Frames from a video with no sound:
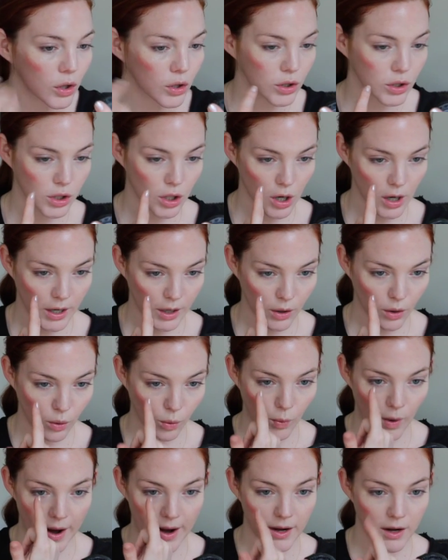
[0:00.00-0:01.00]
starting
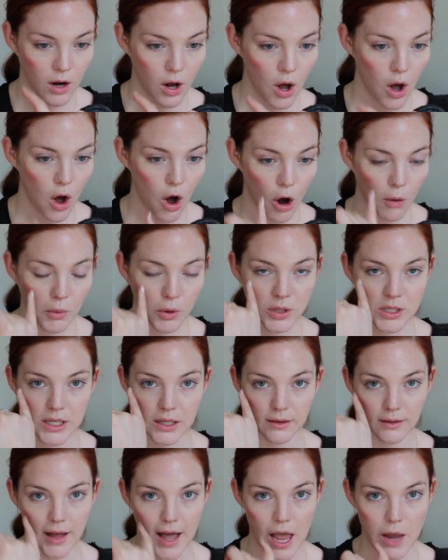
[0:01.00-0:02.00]
right, almost
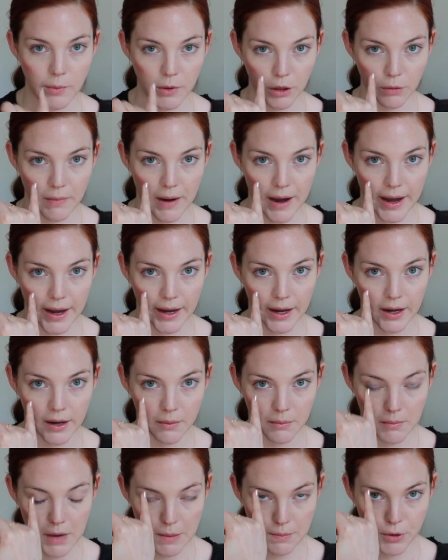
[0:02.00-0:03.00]
in line with
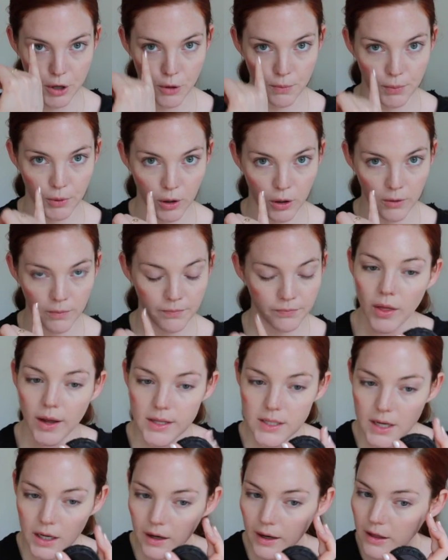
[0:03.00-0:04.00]
my pupil.
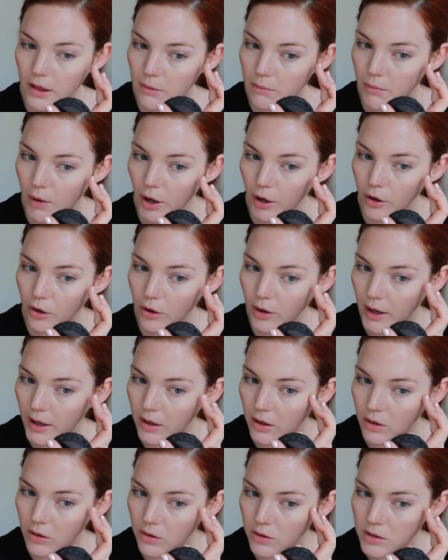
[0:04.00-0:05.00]
That's kind of like the marker
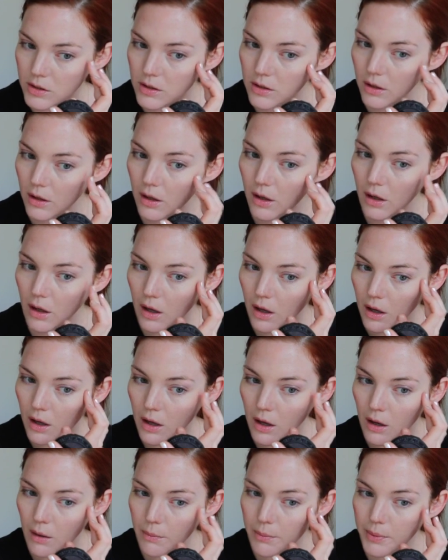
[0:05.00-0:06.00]
I use.
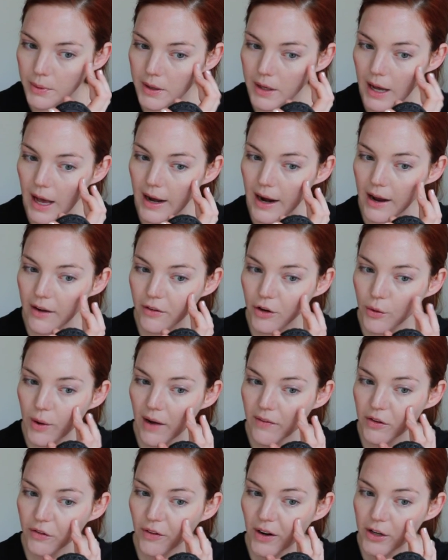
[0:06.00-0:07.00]
And you
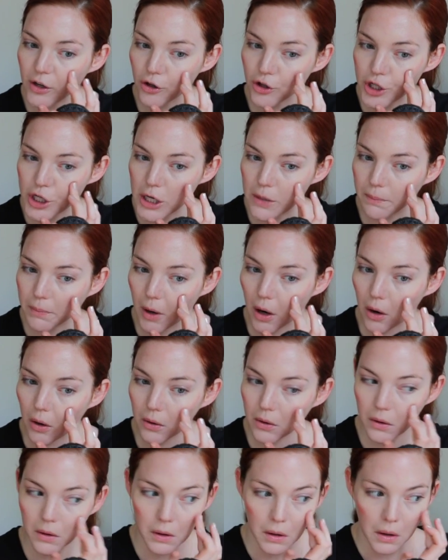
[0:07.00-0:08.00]
have to find your
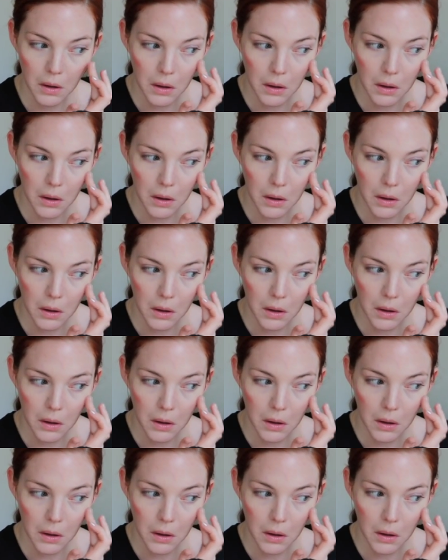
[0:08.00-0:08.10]
cheekbone.